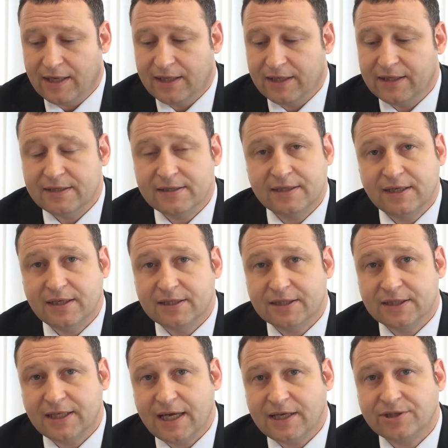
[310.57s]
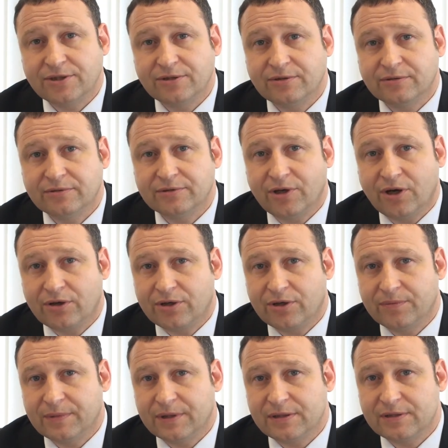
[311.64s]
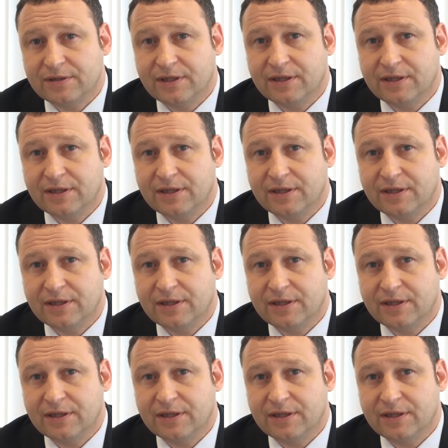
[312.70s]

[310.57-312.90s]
It is the international documents,